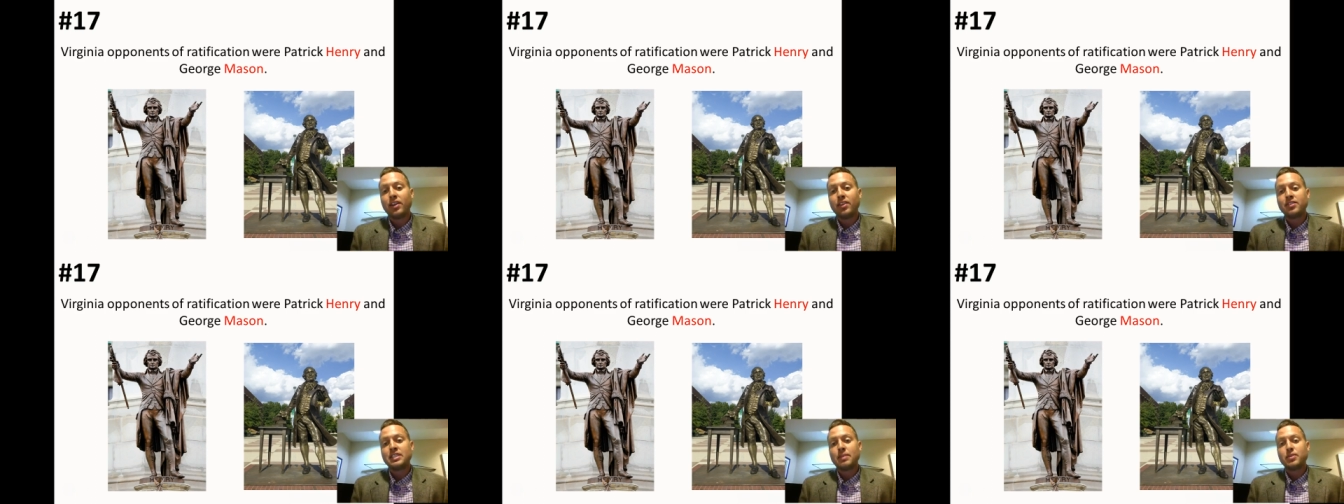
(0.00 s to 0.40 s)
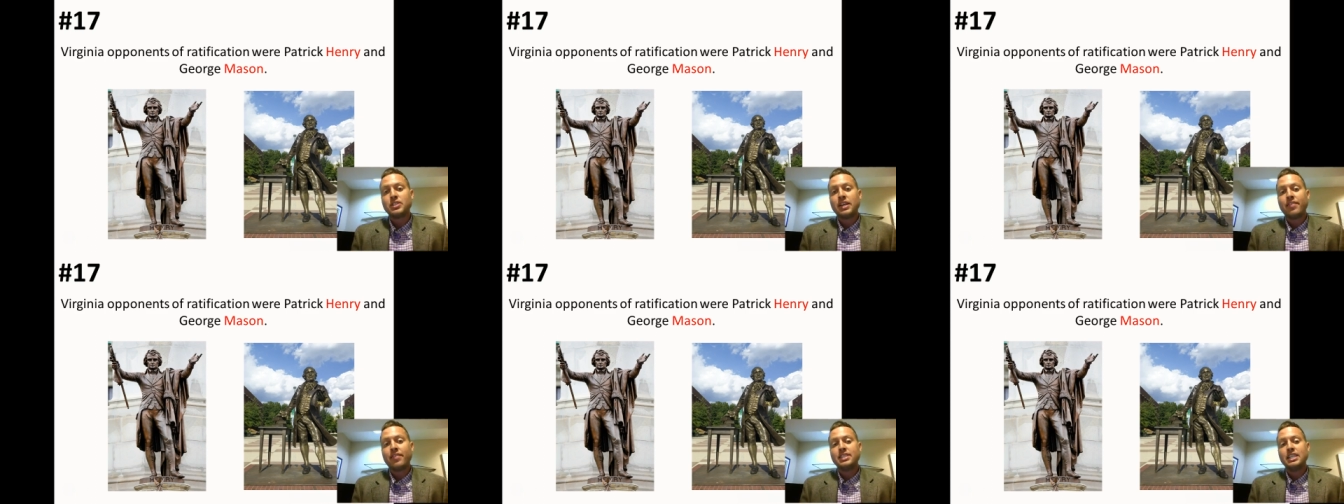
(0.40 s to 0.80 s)
Number
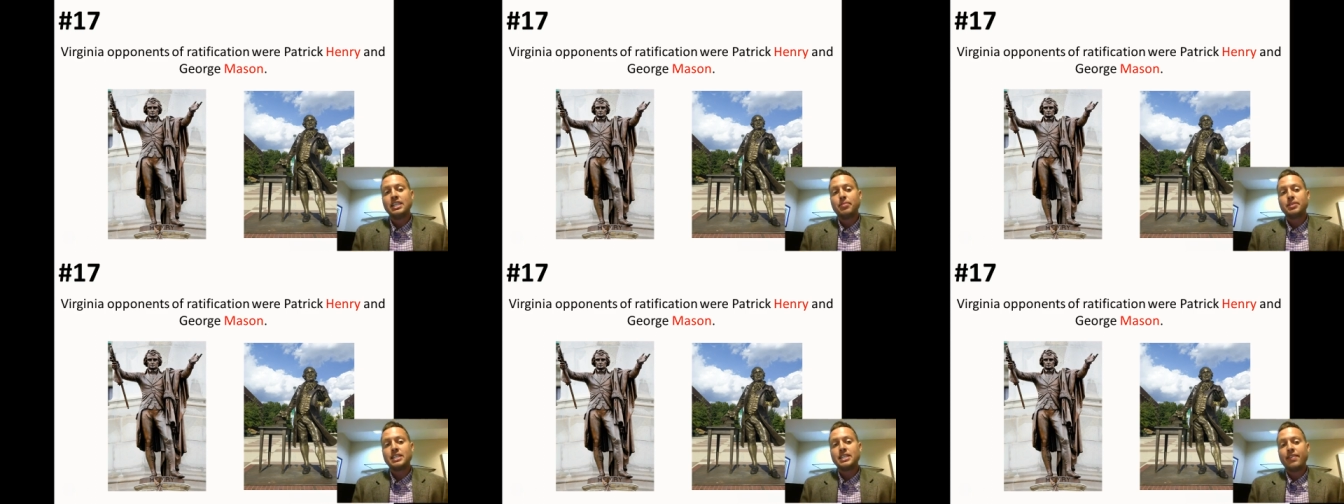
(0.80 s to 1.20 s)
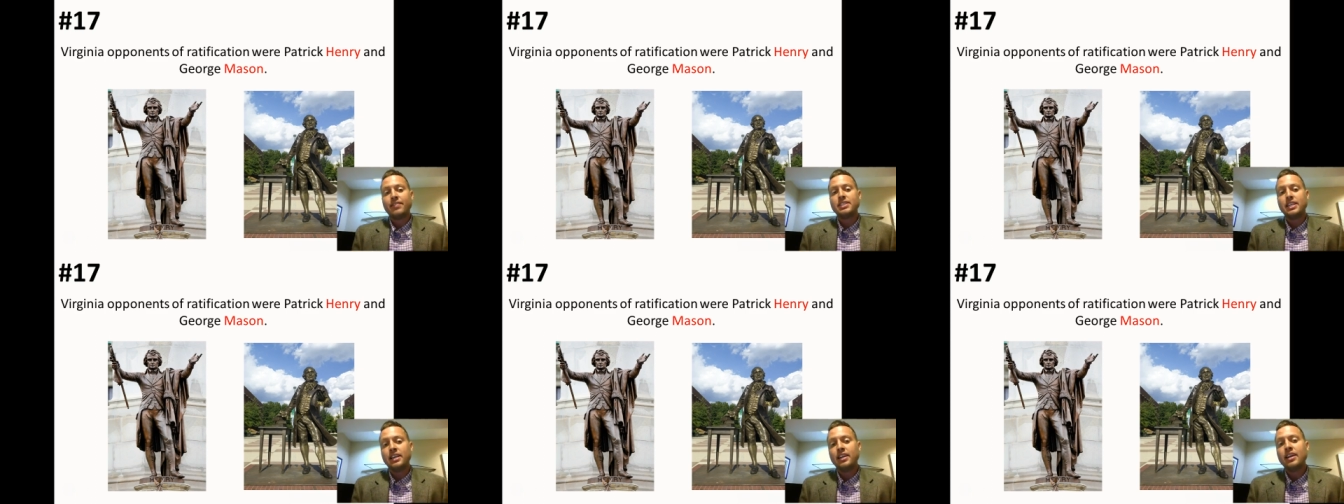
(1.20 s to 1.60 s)

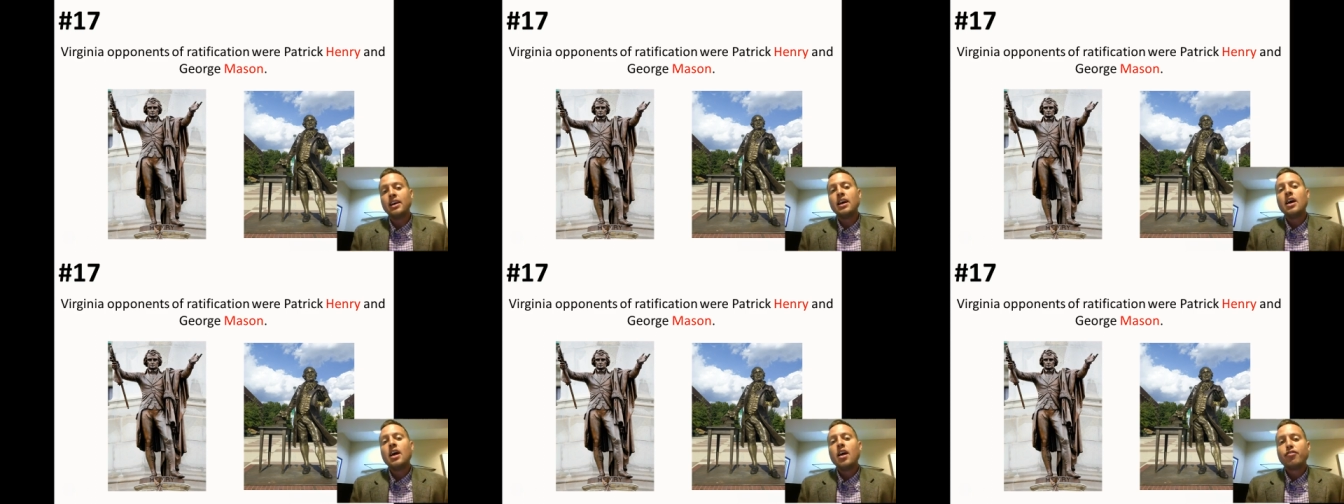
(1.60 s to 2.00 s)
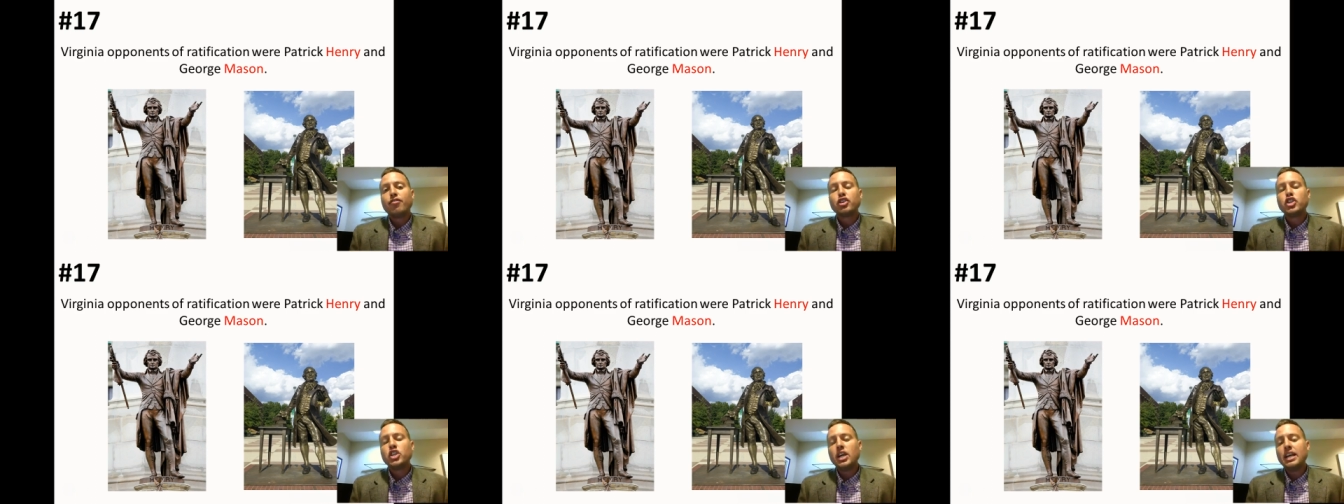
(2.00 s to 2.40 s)
17.
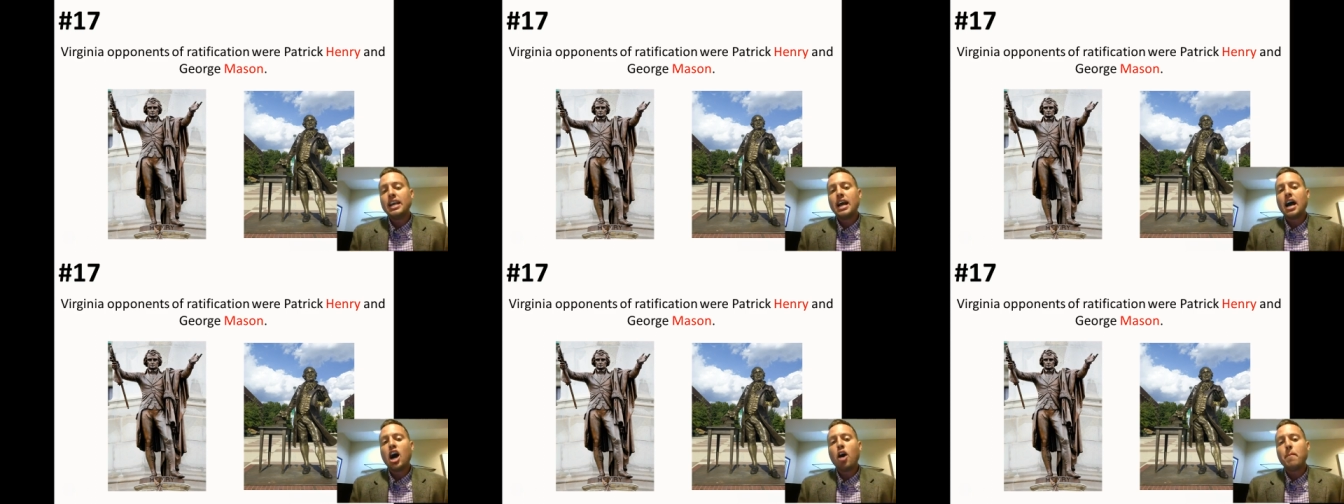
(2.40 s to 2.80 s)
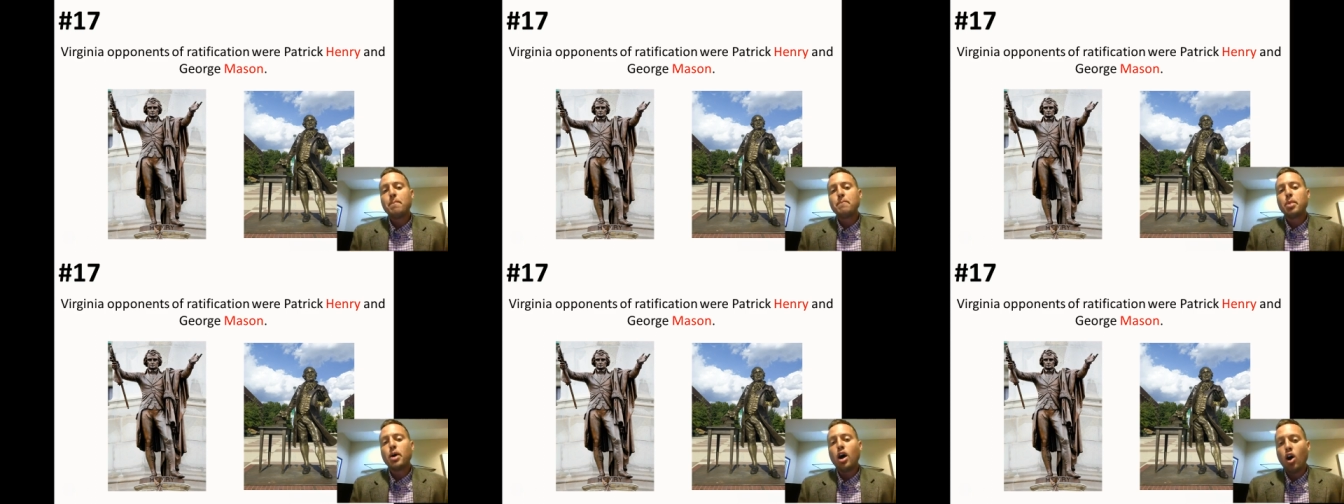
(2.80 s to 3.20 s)
Virginia
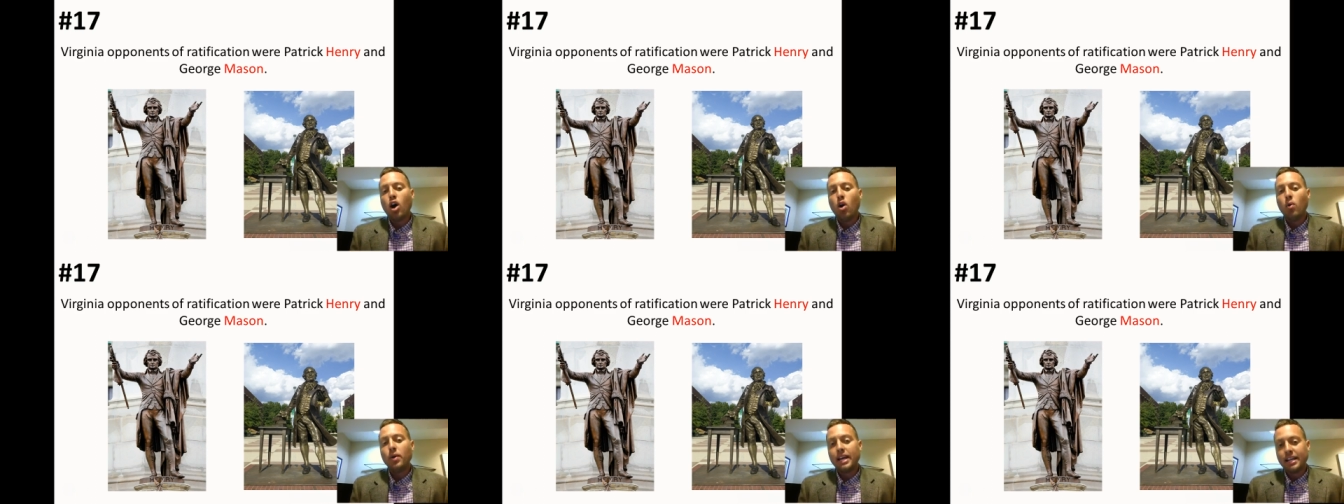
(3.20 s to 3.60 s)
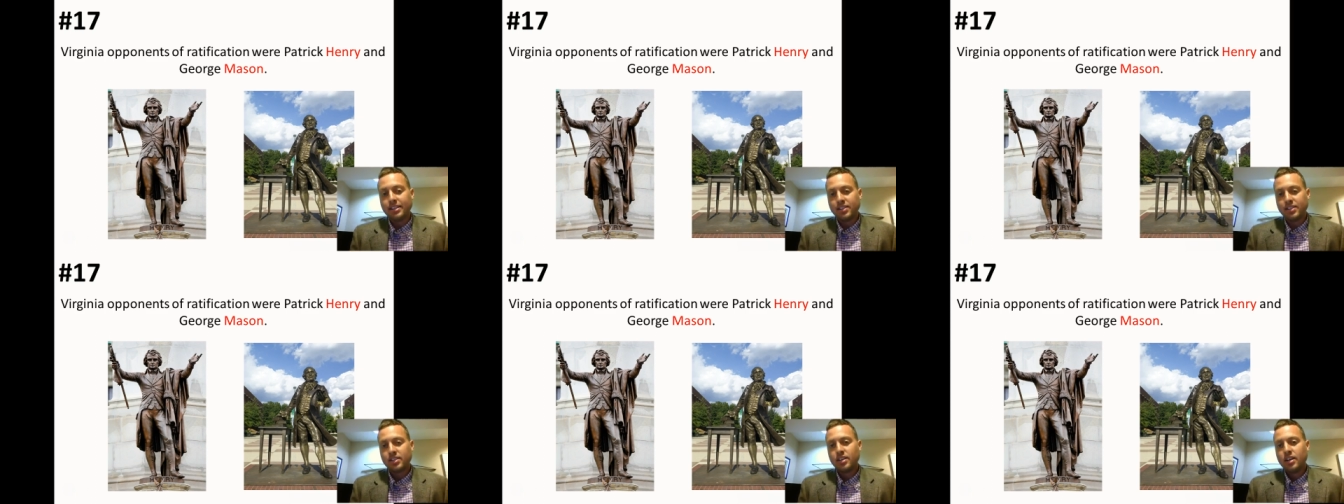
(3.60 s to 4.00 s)

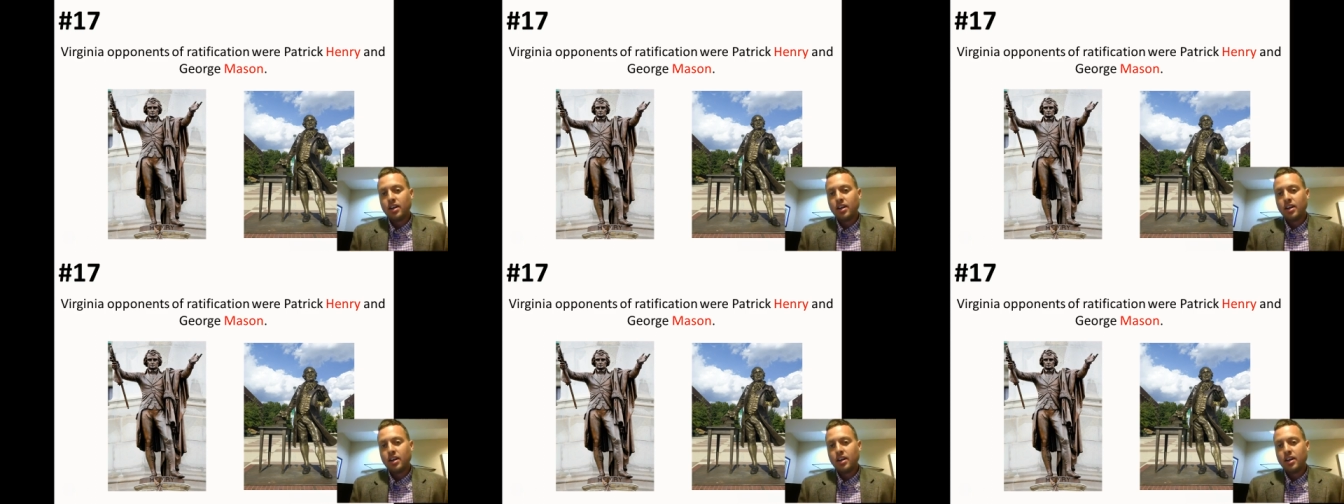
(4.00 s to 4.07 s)
opponents